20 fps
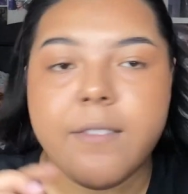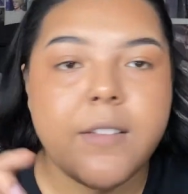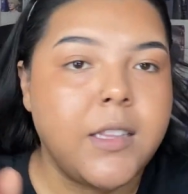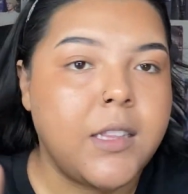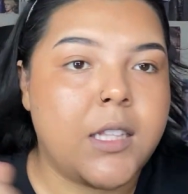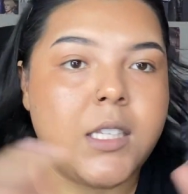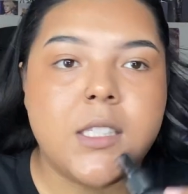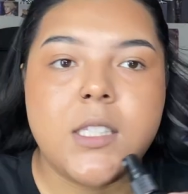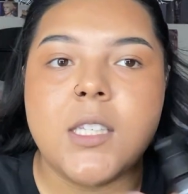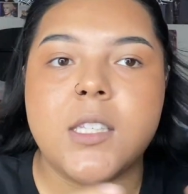
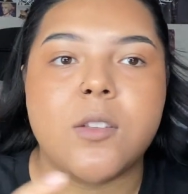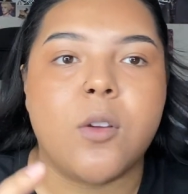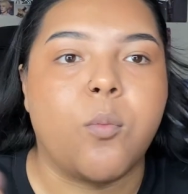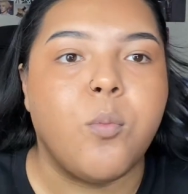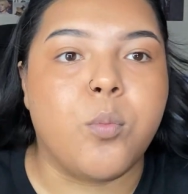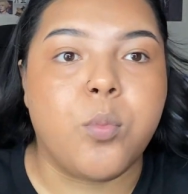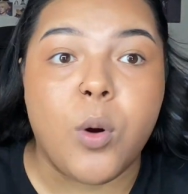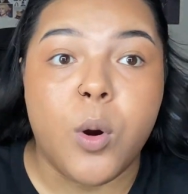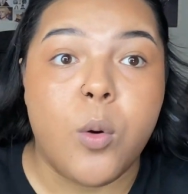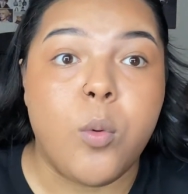This is,
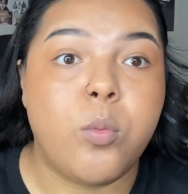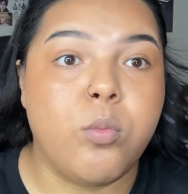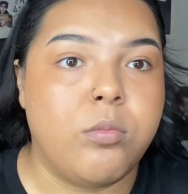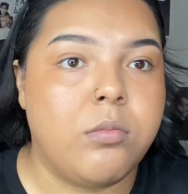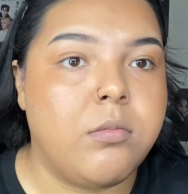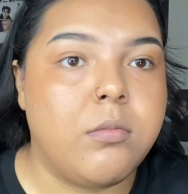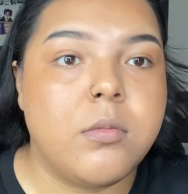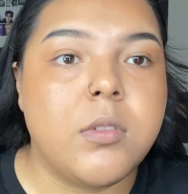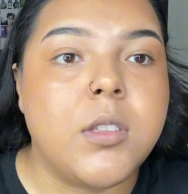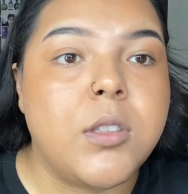bro,
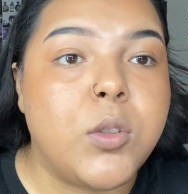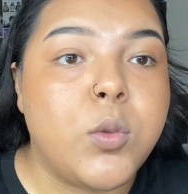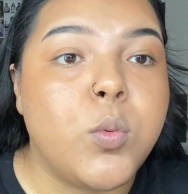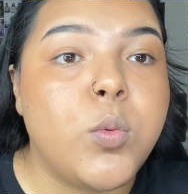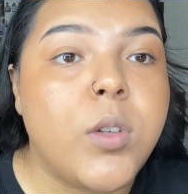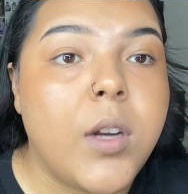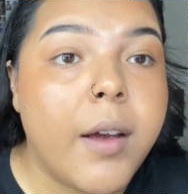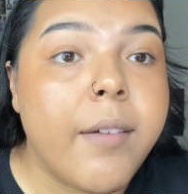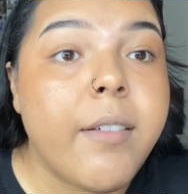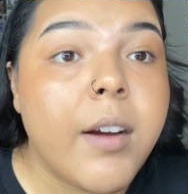do
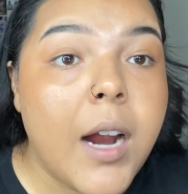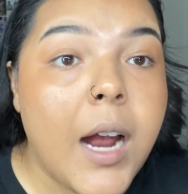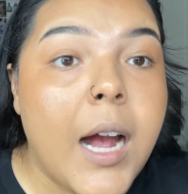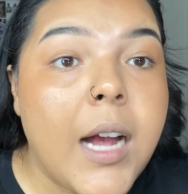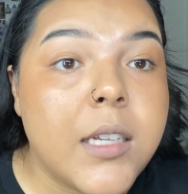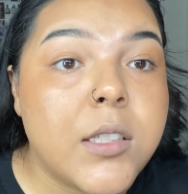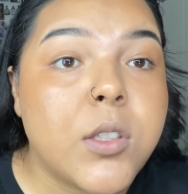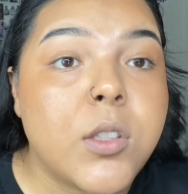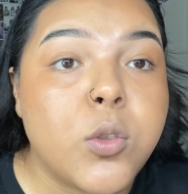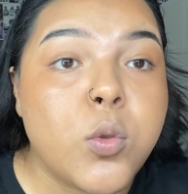not ever
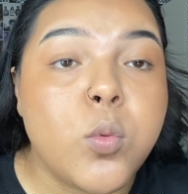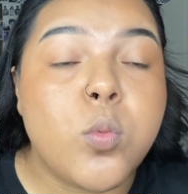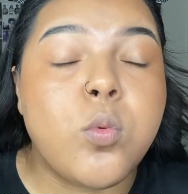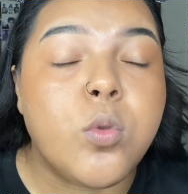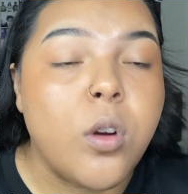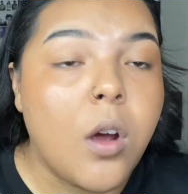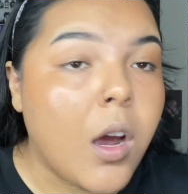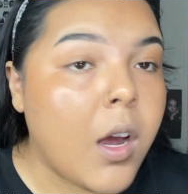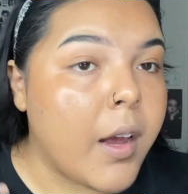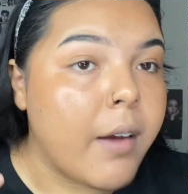
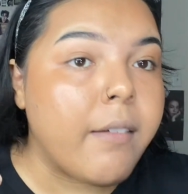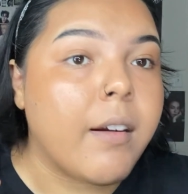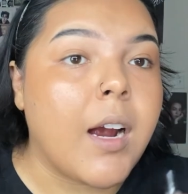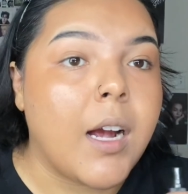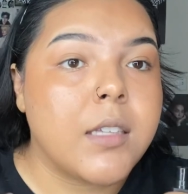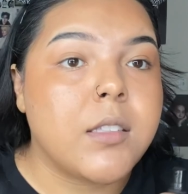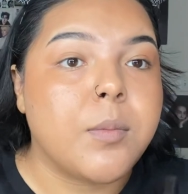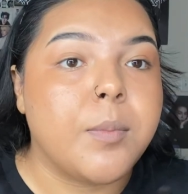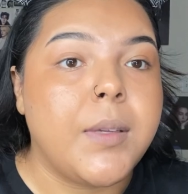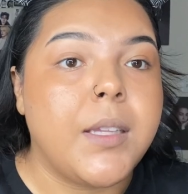
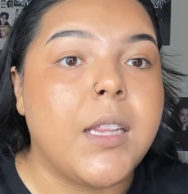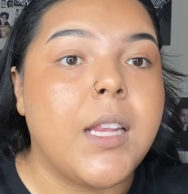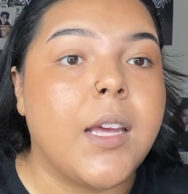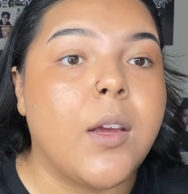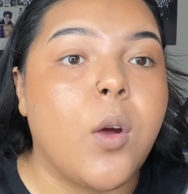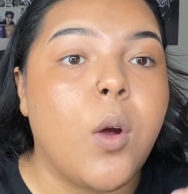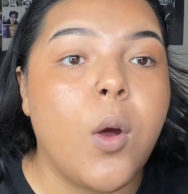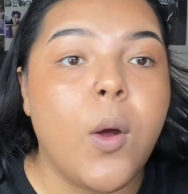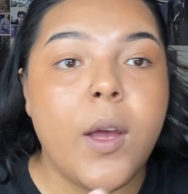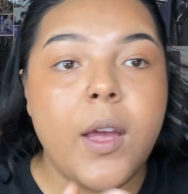ask me like
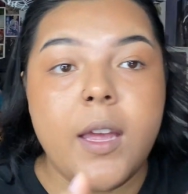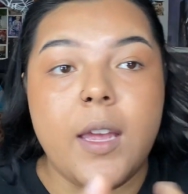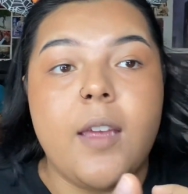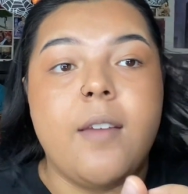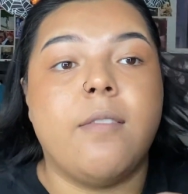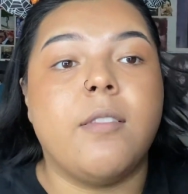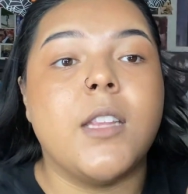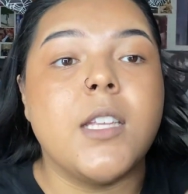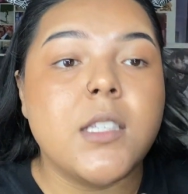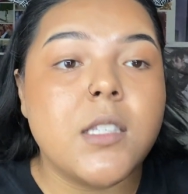
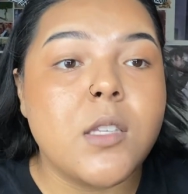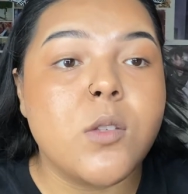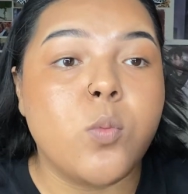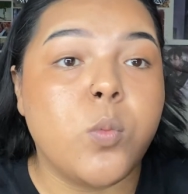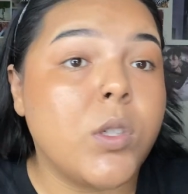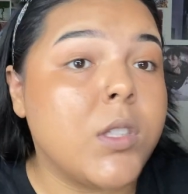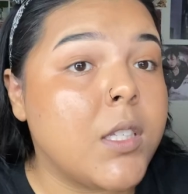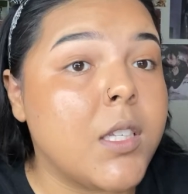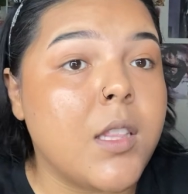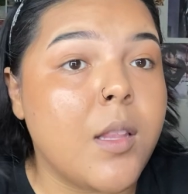if this is
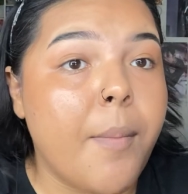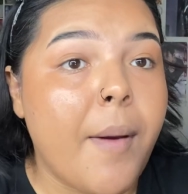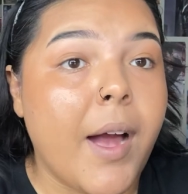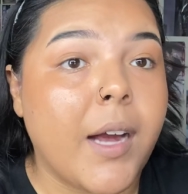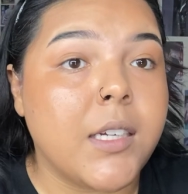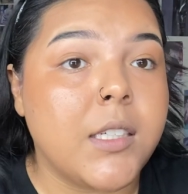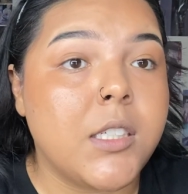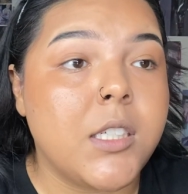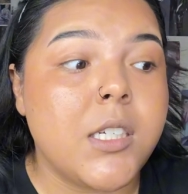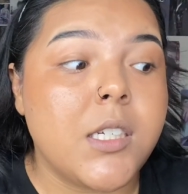what's in the
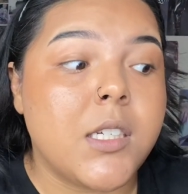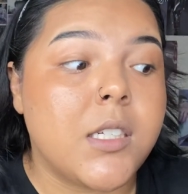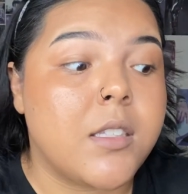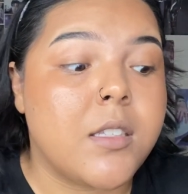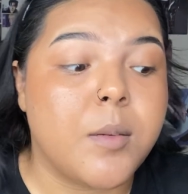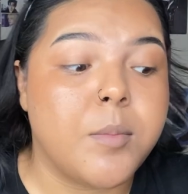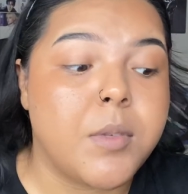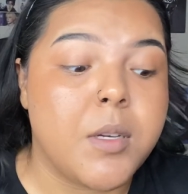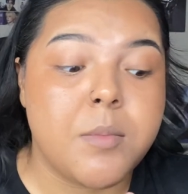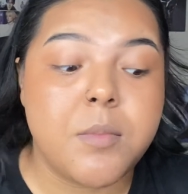packaging, because
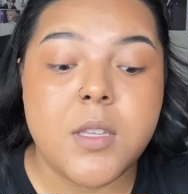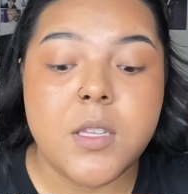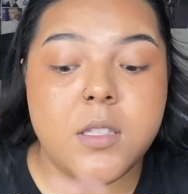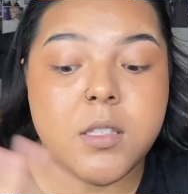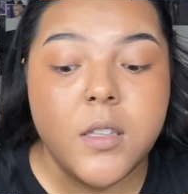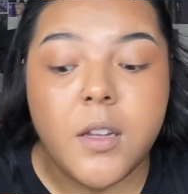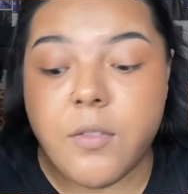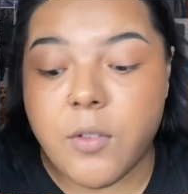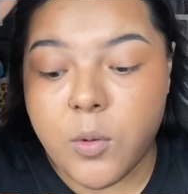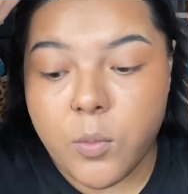sometimes it's
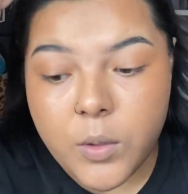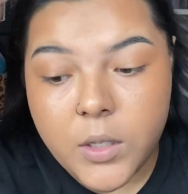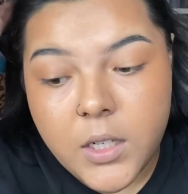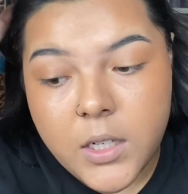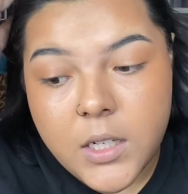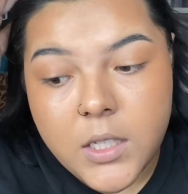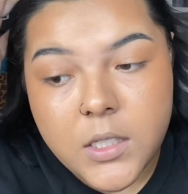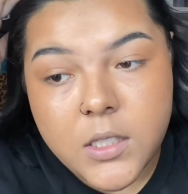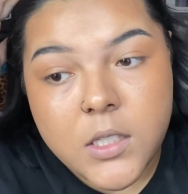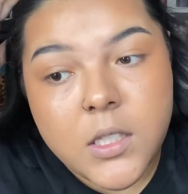never what it
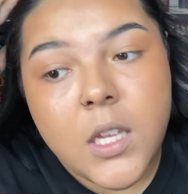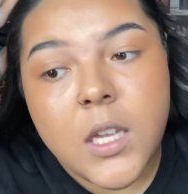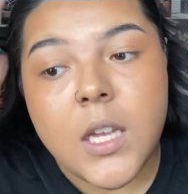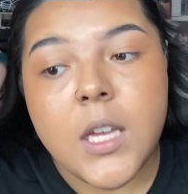is.